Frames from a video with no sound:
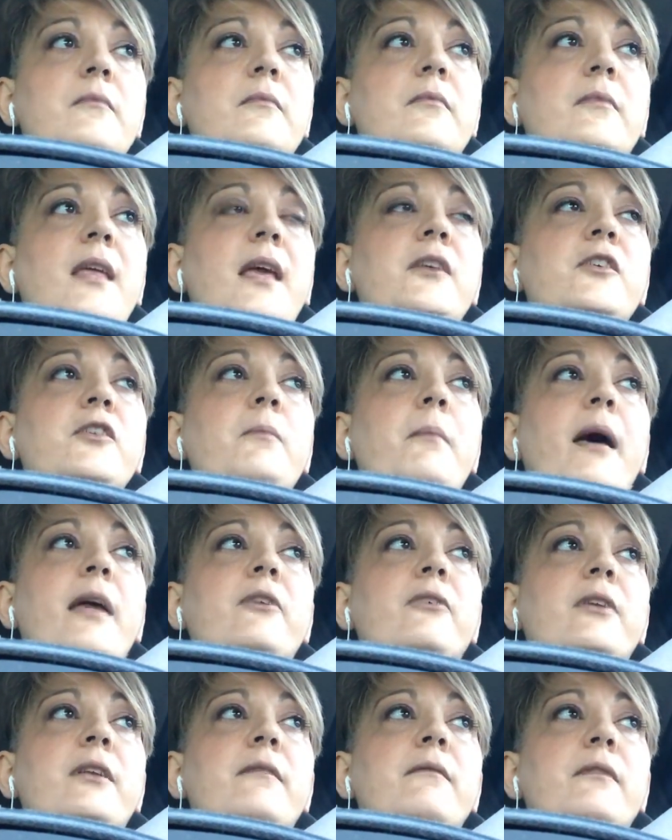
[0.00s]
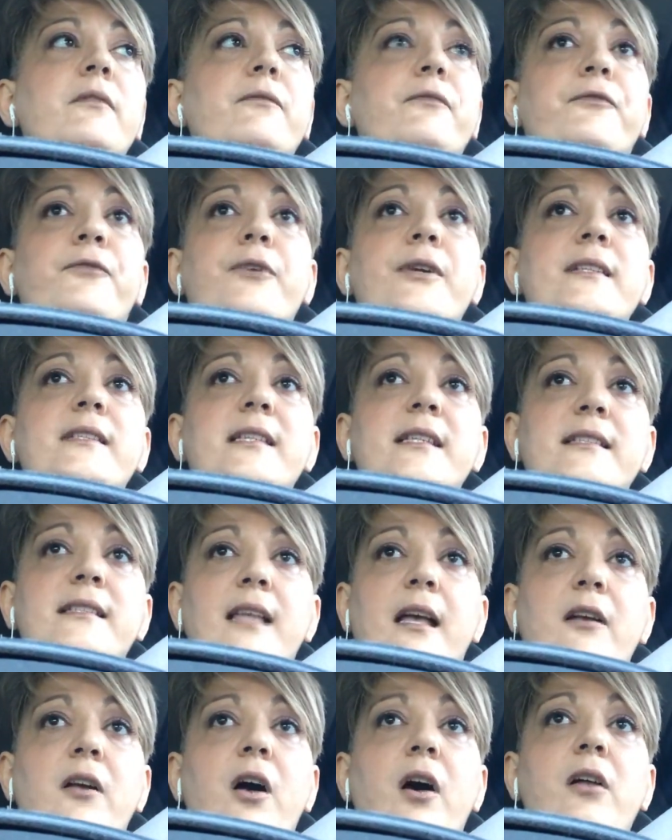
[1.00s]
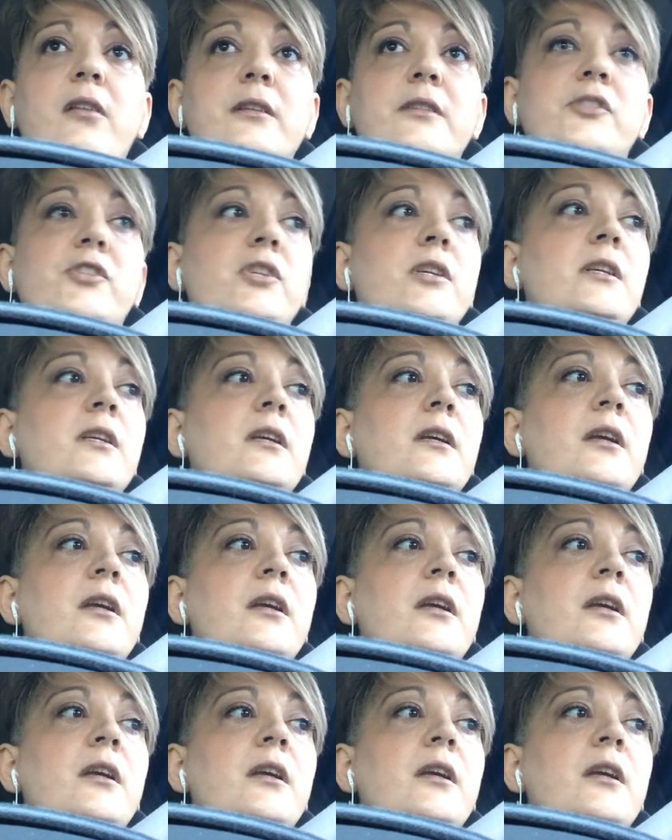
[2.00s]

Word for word: that you minored in forensic psychology,